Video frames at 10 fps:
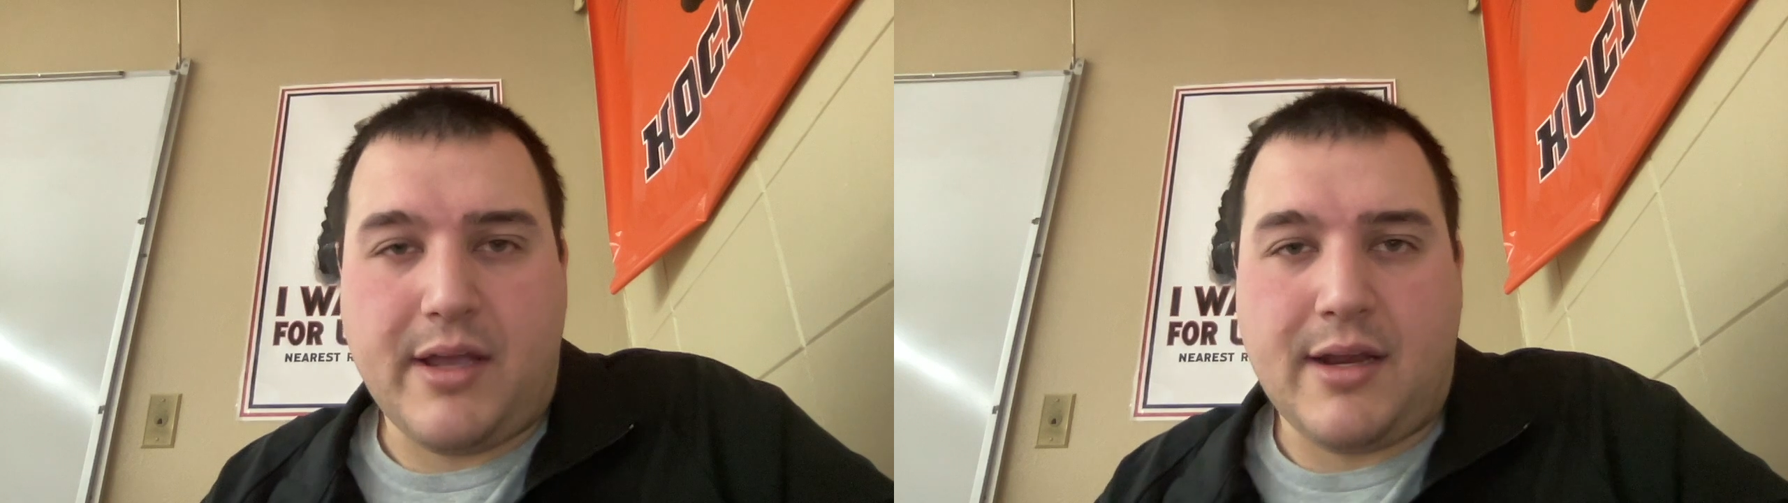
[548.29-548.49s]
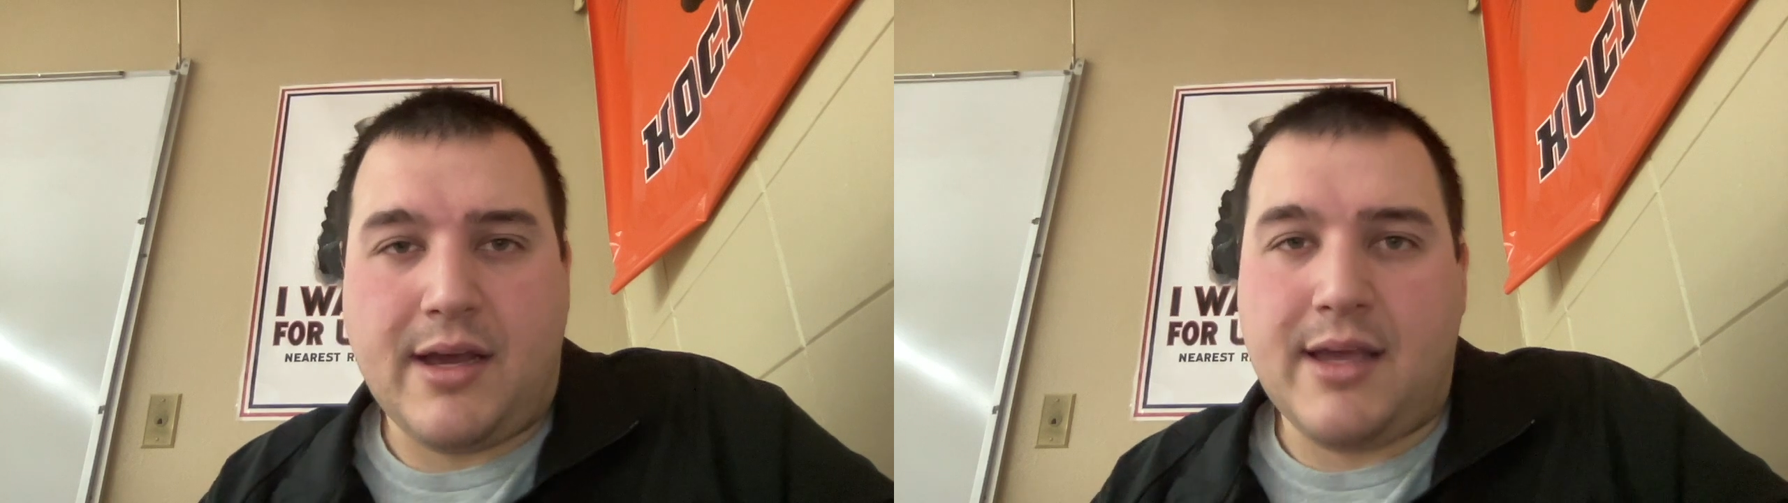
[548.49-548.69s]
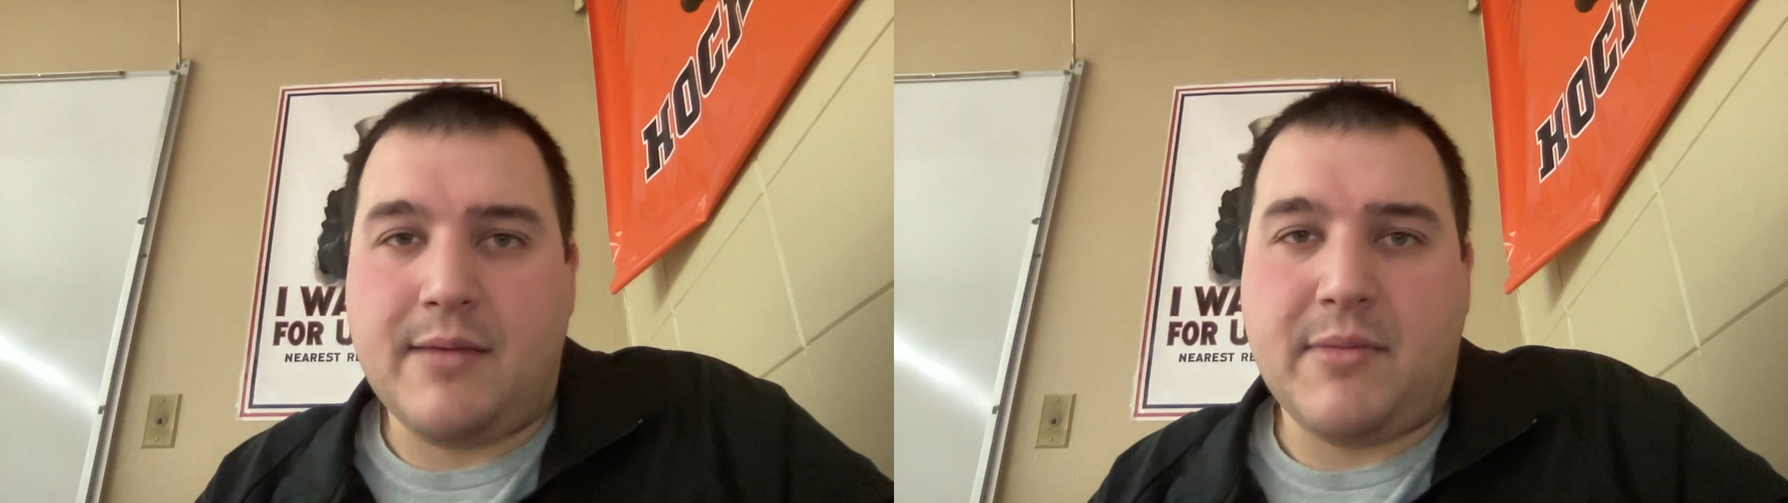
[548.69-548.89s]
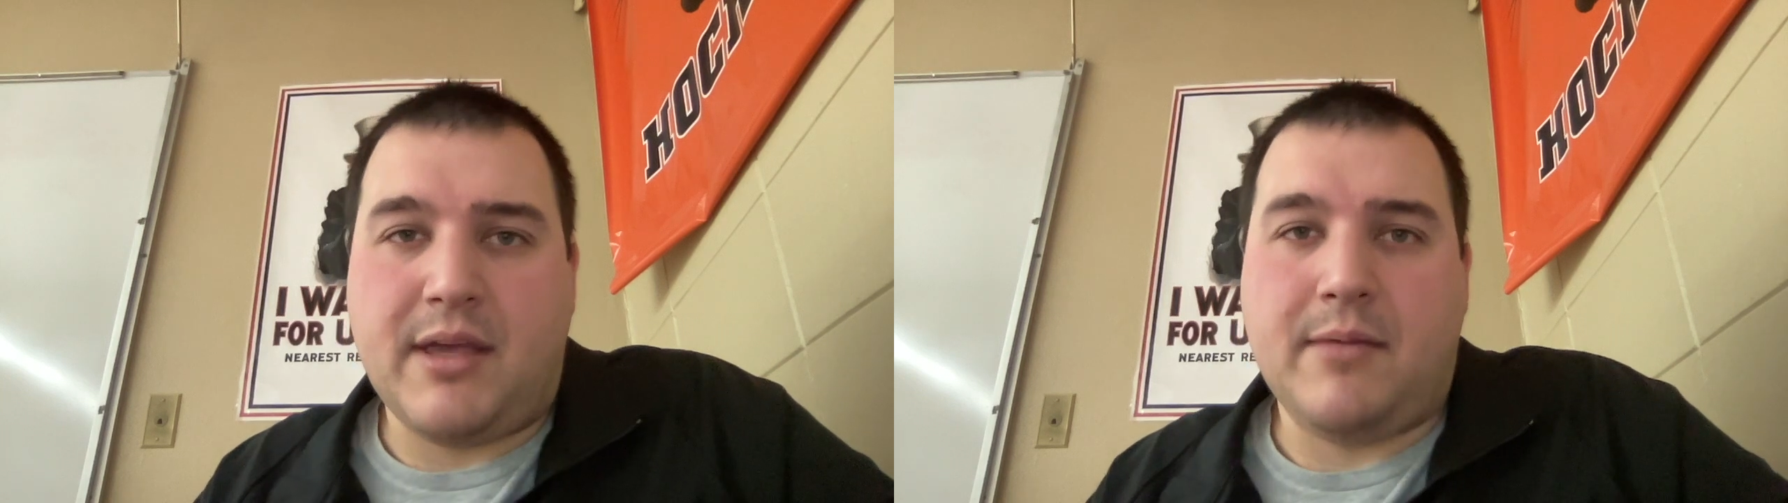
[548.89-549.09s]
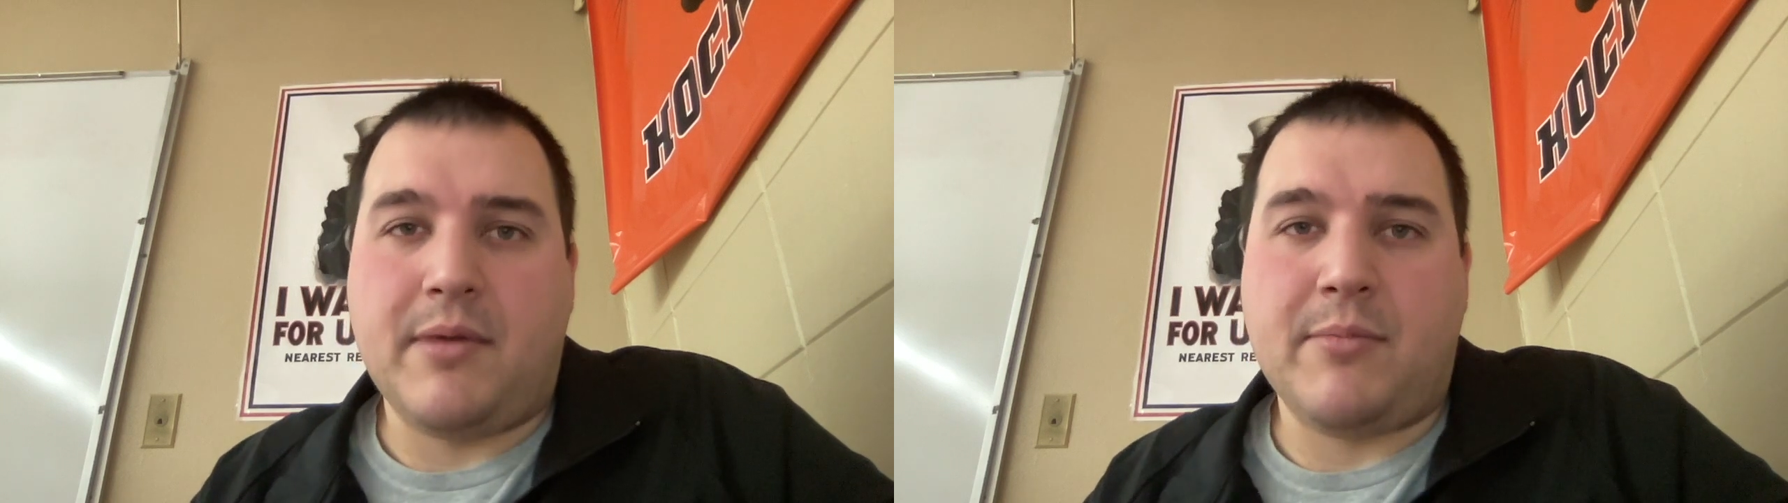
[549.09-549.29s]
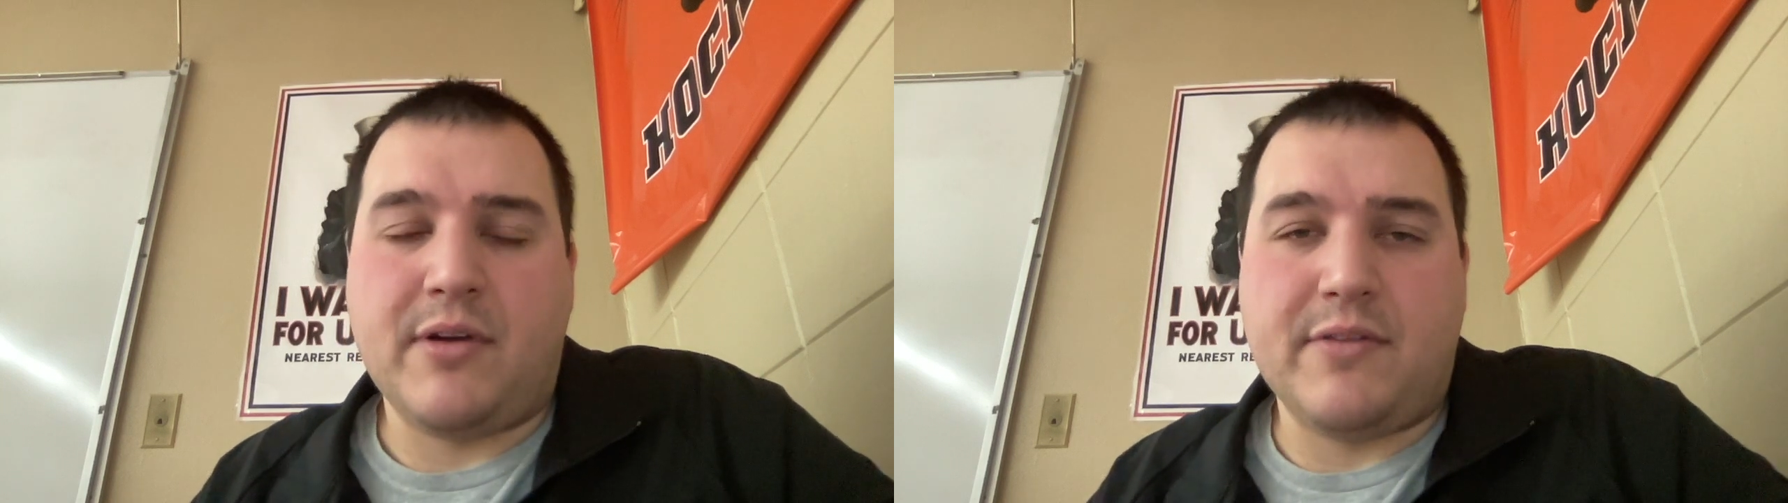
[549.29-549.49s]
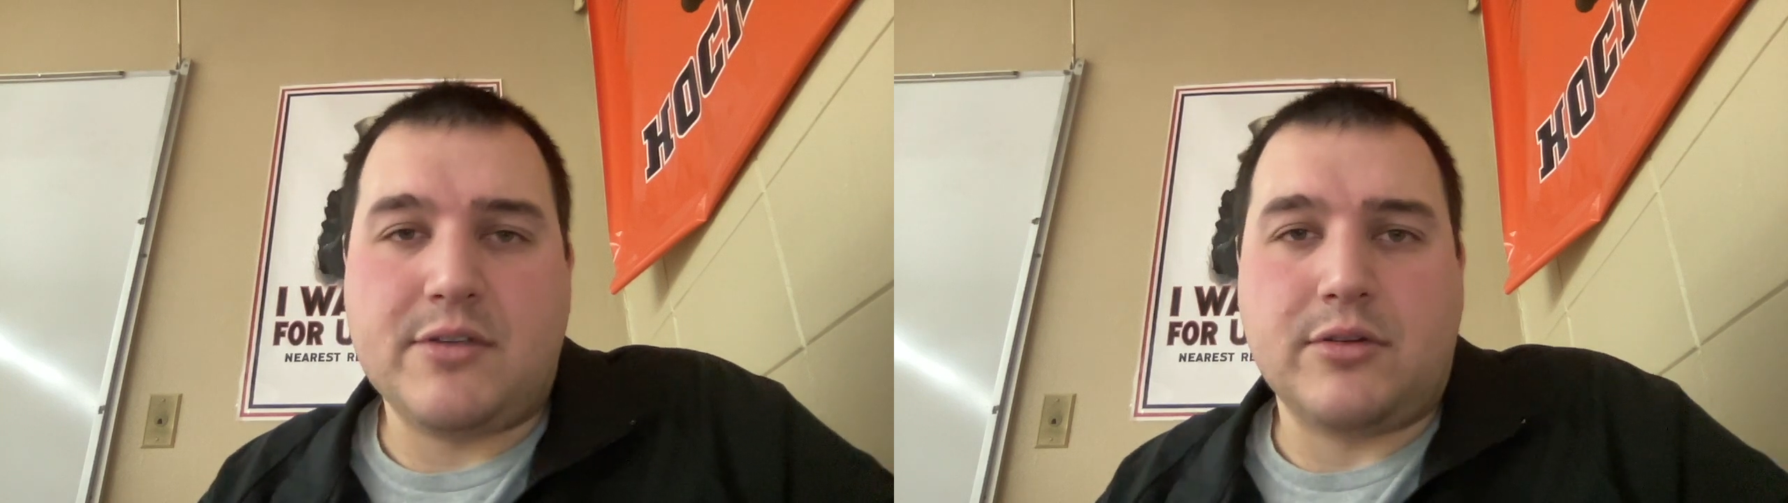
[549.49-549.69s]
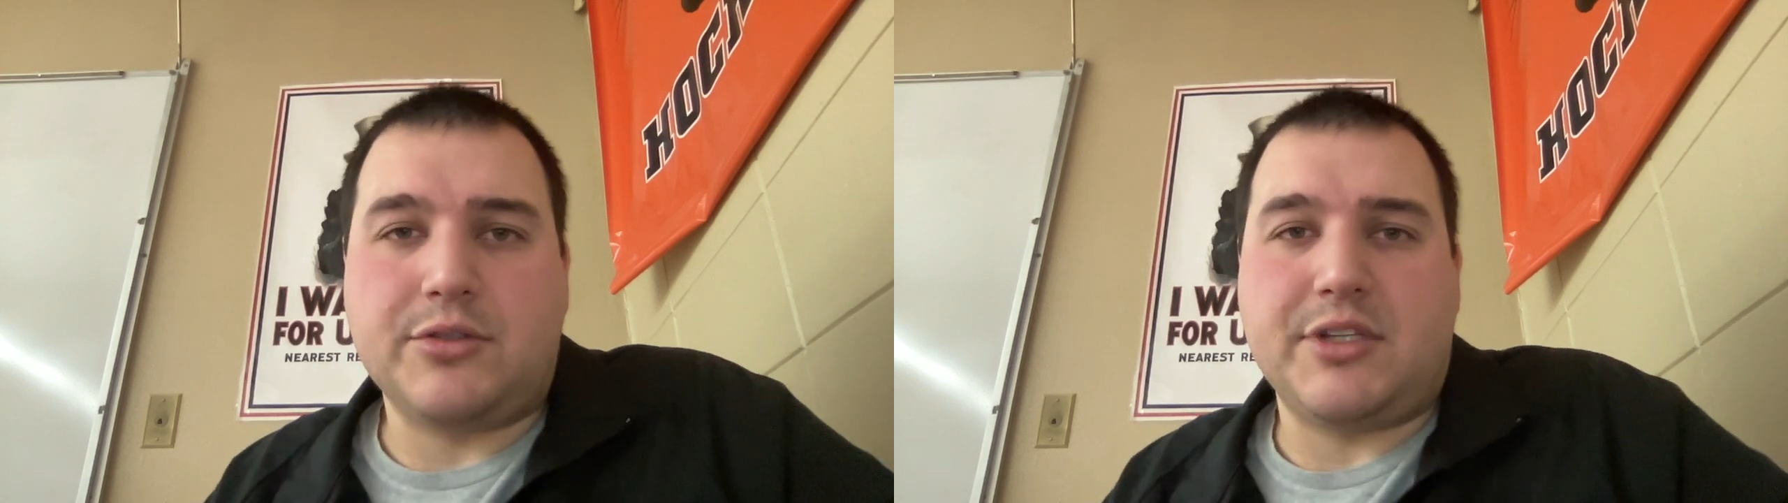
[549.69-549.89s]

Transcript: and I am a member of the Social